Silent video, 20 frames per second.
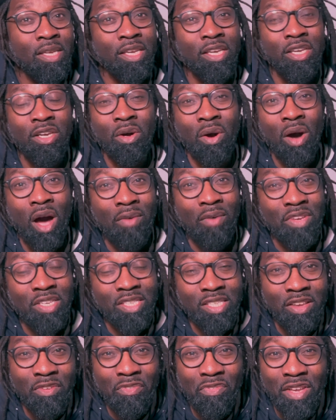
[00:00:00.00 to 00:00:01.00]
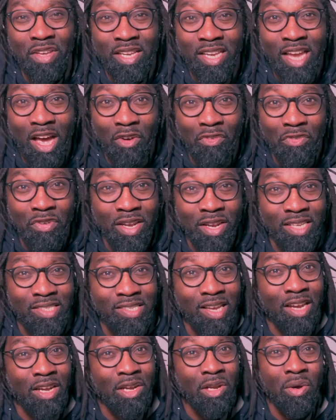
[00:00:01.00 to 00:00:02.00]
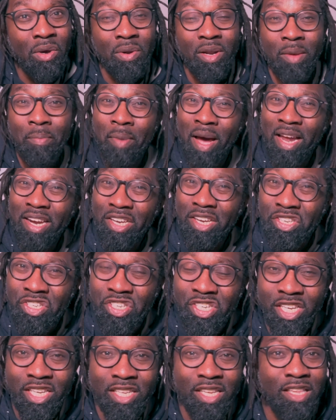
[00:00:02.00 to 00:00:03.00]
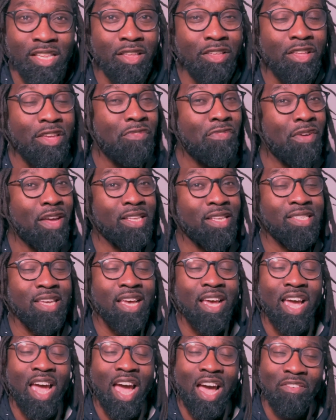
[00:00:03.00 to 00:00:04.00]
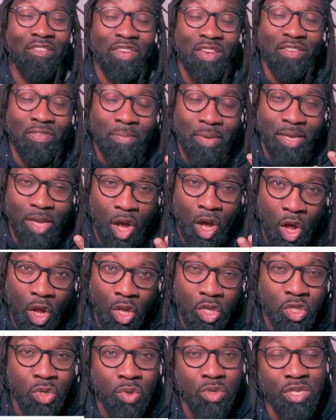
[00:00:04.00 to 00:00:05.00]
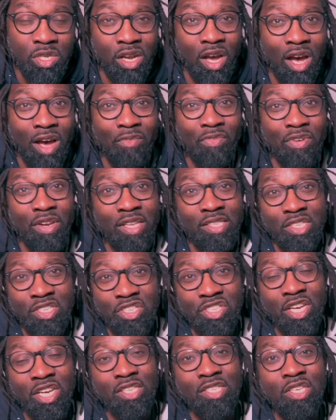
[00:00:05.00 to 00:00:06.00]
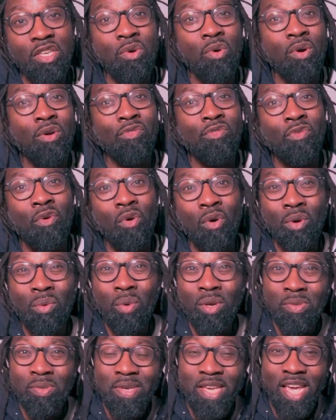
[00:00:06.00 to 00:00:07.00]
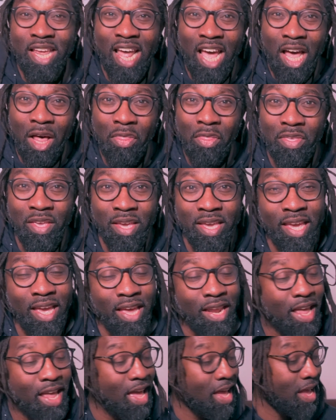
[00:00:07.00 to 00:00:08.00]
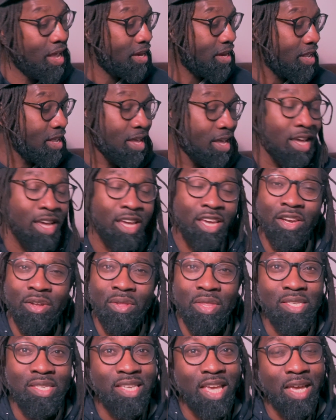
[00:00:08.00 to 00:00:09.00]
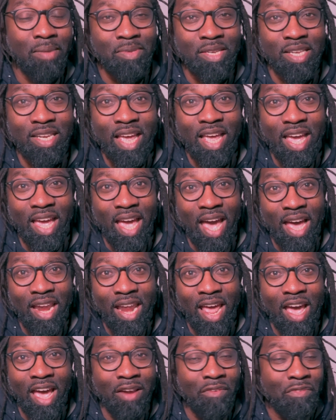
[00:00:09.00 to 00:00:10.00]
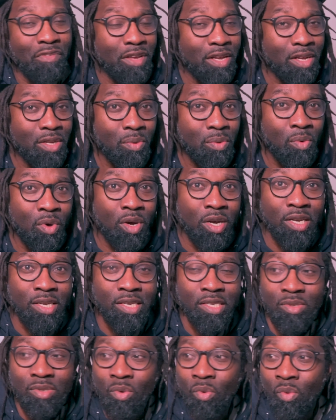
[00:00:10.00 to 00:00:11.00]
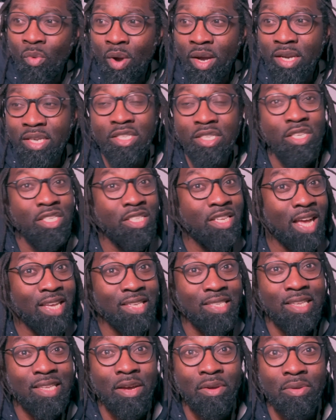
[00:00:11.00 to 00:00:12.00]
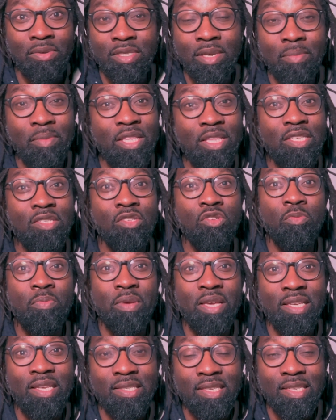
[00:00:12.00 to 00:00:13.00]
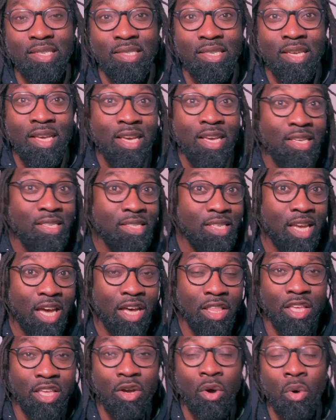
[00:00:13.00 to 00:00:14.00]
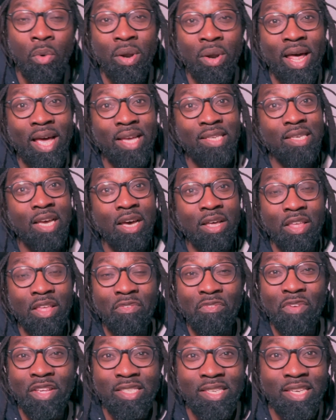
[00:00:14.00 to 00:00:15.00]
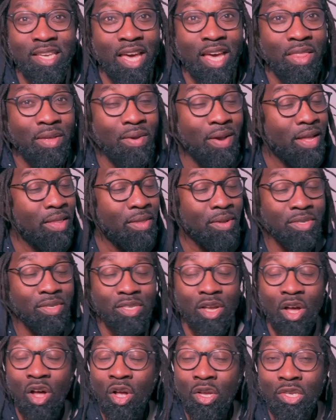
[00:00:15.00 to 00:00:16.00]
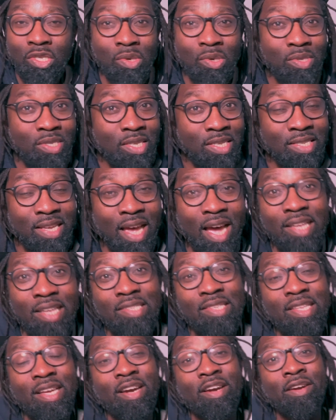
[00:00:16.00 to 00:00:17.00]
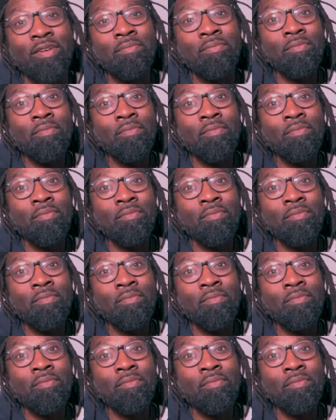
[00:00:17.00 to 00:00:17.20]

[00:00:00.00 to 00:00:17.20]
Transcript: you know, obviously João Felix on loan and Behdad Eghbali in the defense have given me all sorts of confidence in Chelsea going forward once we get healthy again. And, you know, this game today at Anfield was one to test out some of these new pieces, see how they coalesce, how they fit together, and there's all sorts of signs there